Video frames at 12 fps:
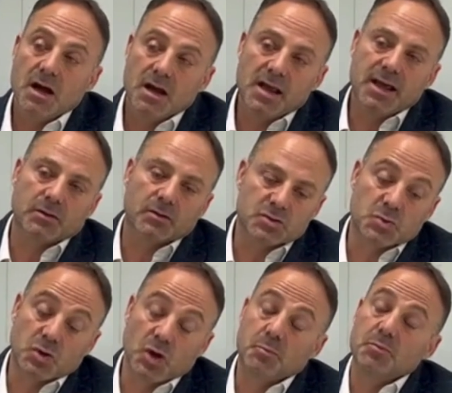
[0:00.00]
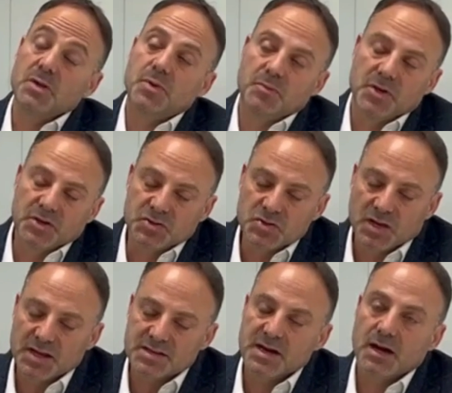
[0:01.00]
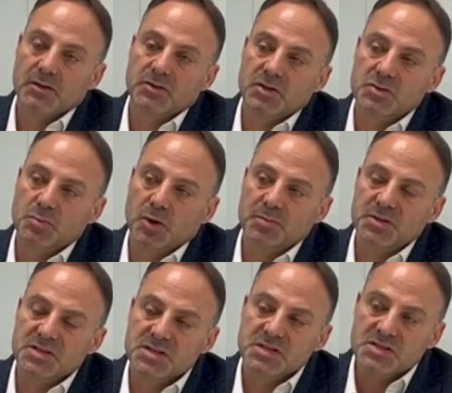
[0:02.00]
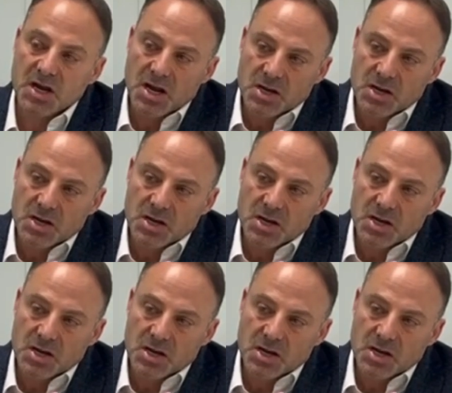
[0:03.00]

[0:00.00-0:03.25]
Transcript: landlords would not be permitted to let out those properties.